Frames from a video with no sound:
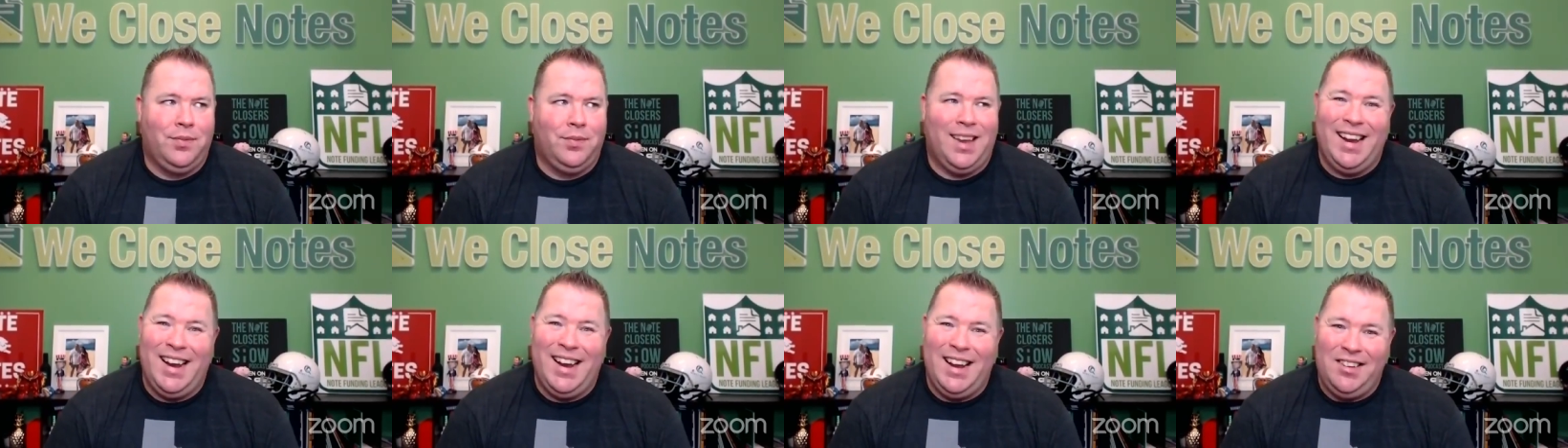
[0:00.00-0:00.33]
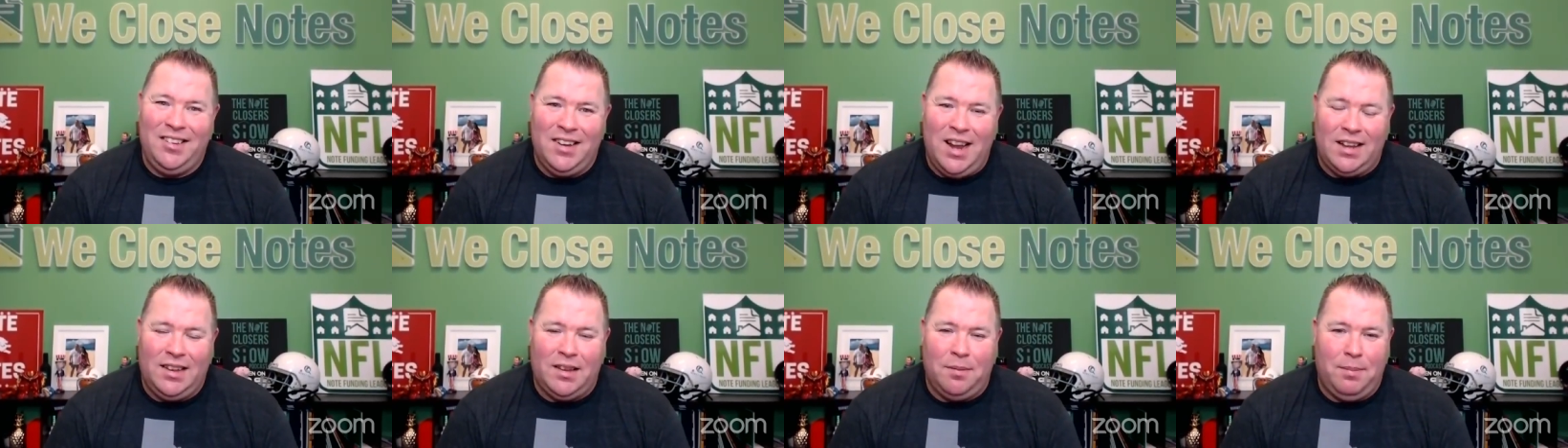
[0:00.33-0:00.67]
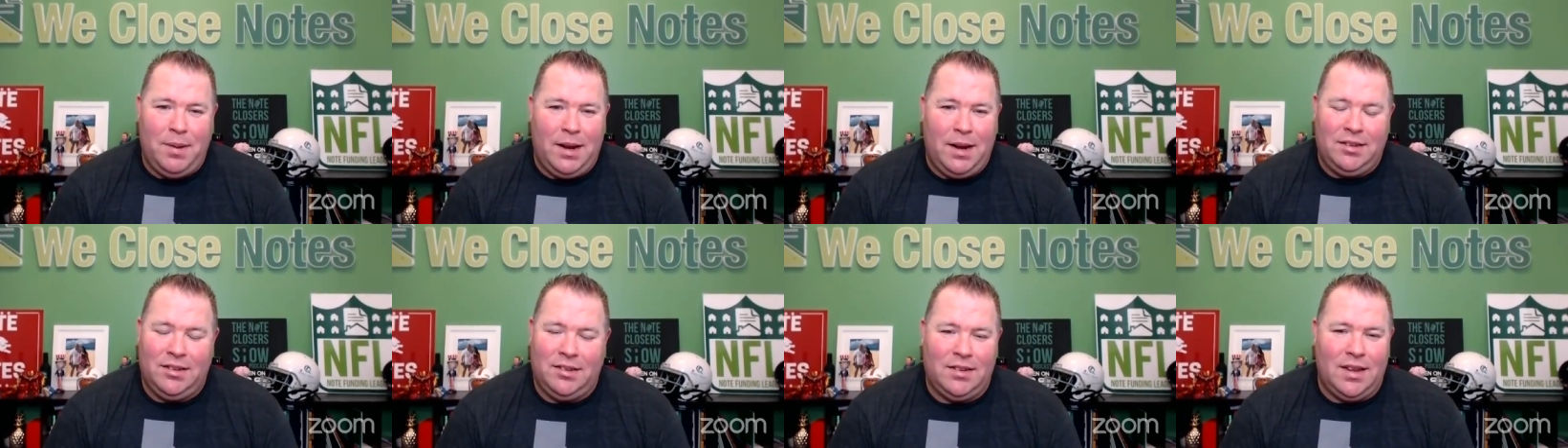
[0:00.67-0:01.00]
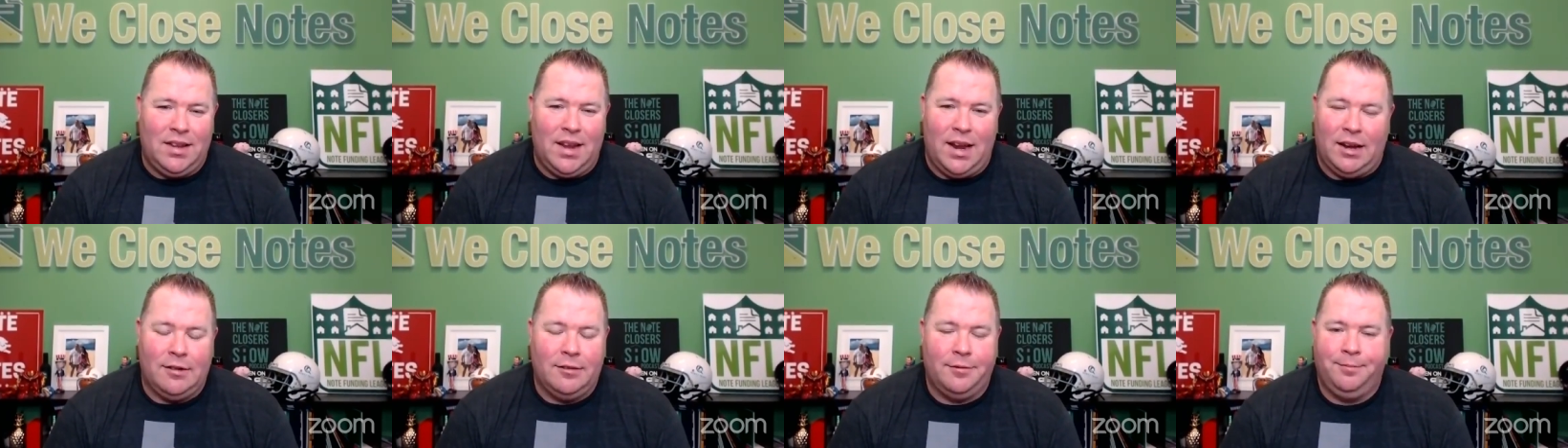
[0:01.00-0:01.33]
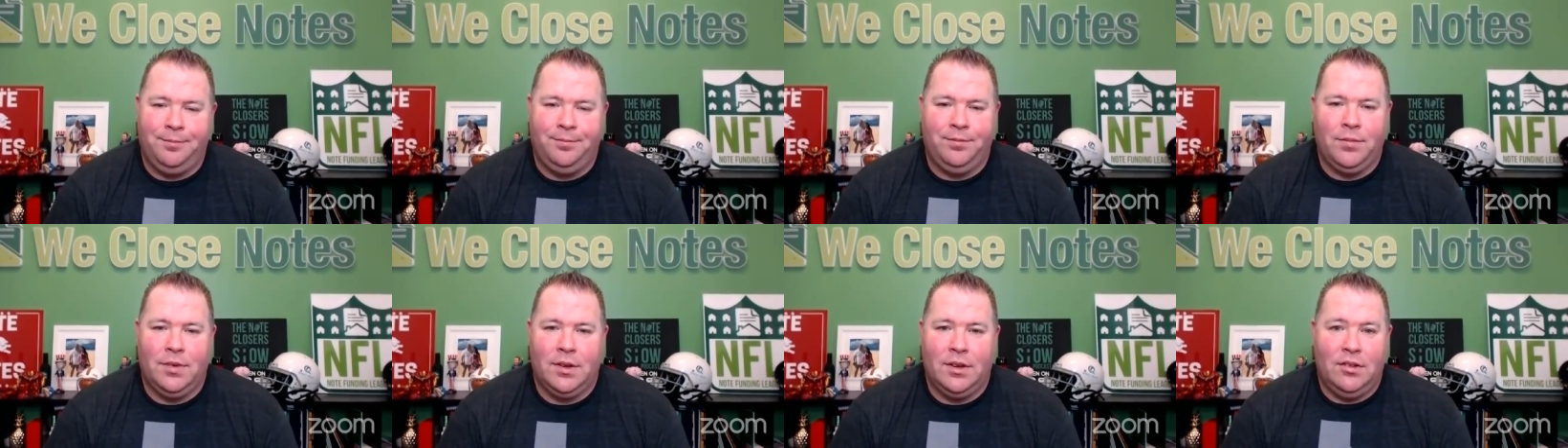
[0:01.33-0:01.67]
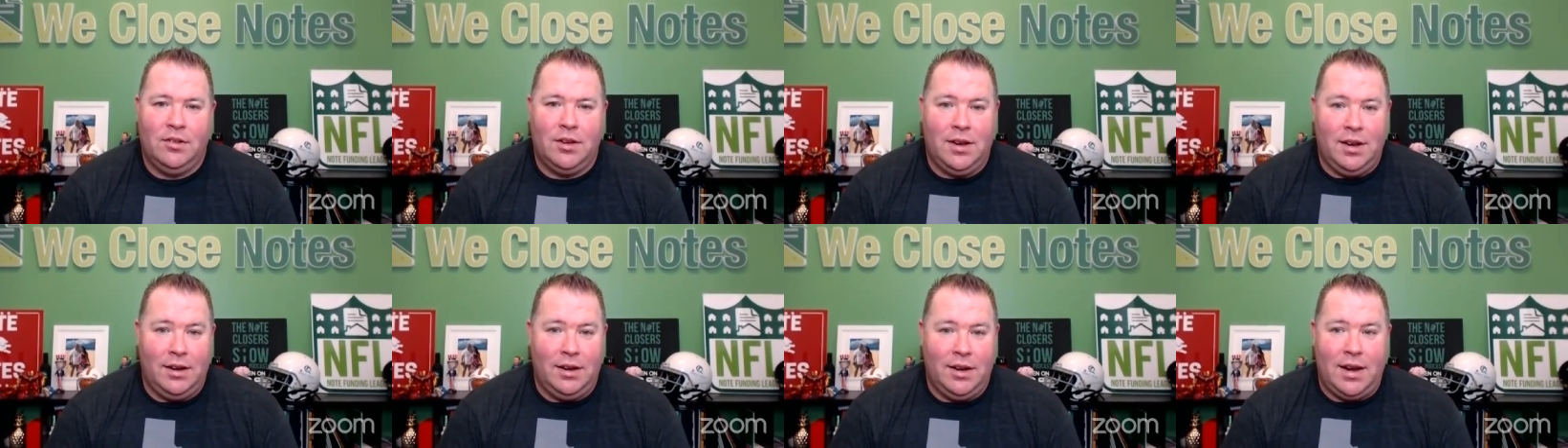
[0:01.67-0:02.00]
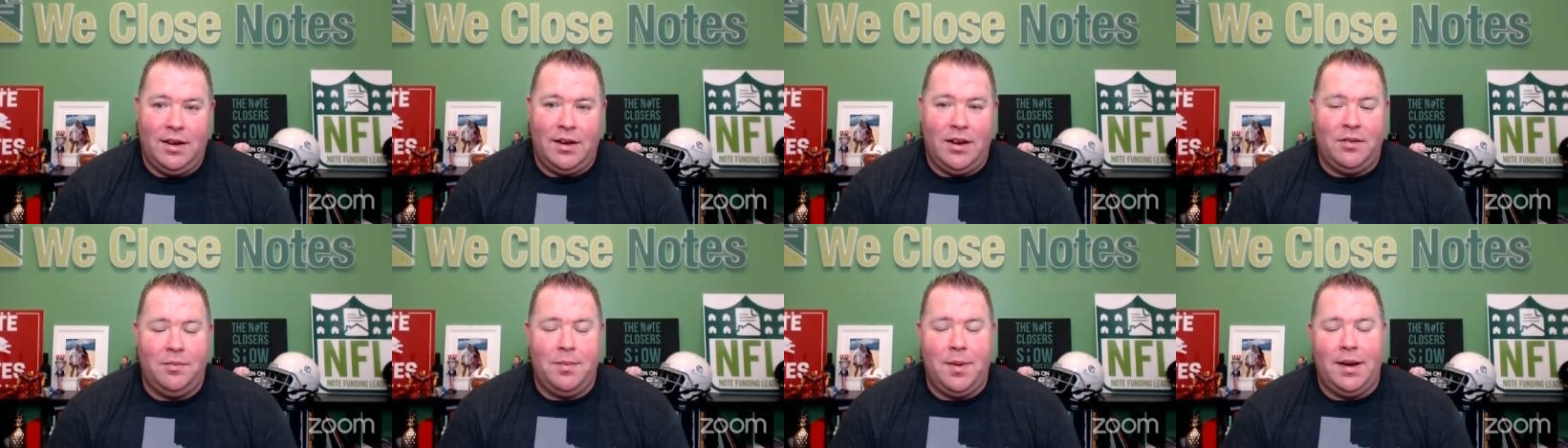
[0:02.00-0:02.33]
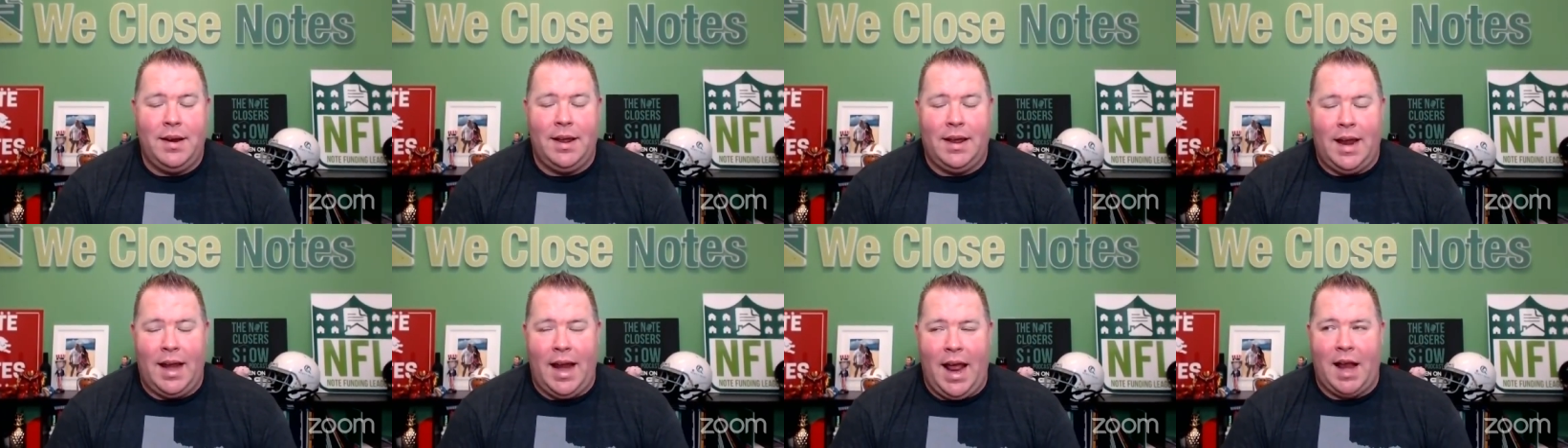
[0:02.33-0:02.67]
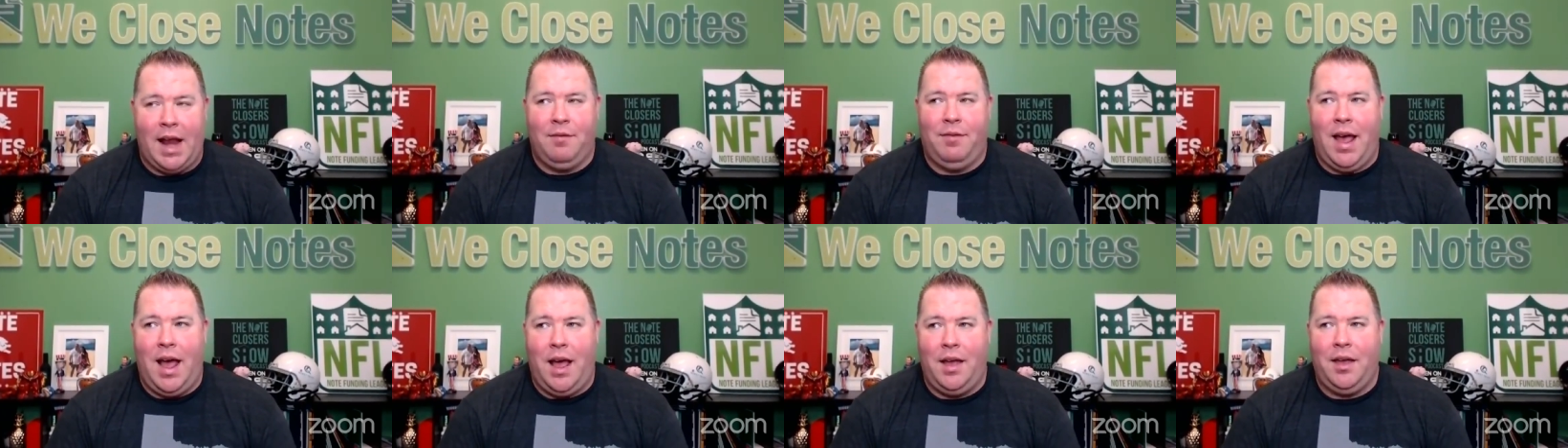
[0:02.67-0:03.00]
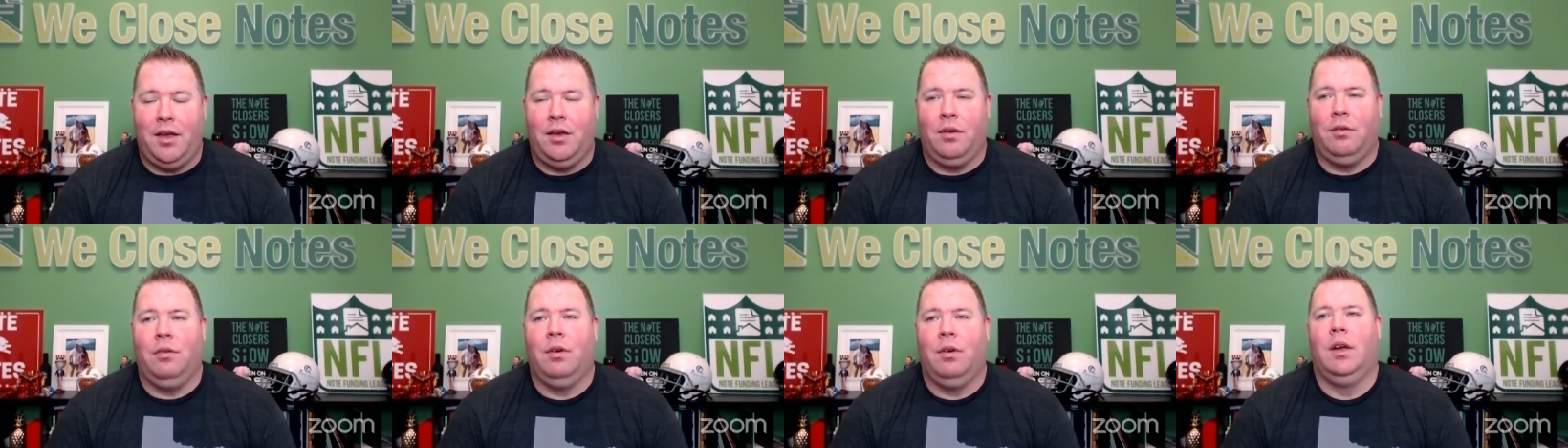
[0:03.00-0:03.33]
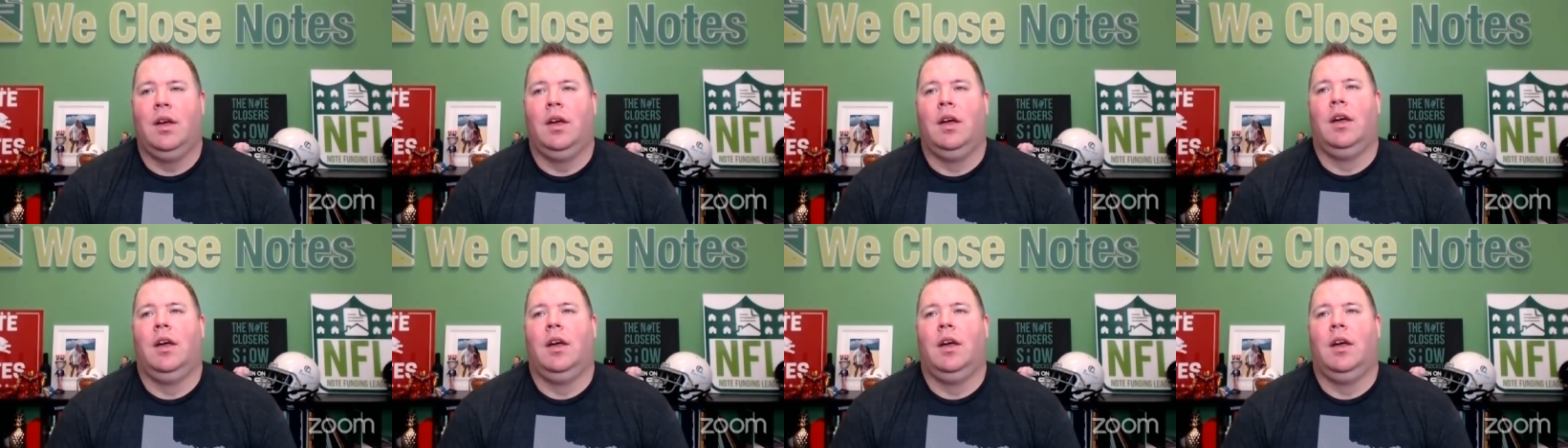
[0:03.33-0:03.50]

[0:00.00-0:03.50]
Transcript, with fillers: and that's not the best thing so that doesn't mean they can't add value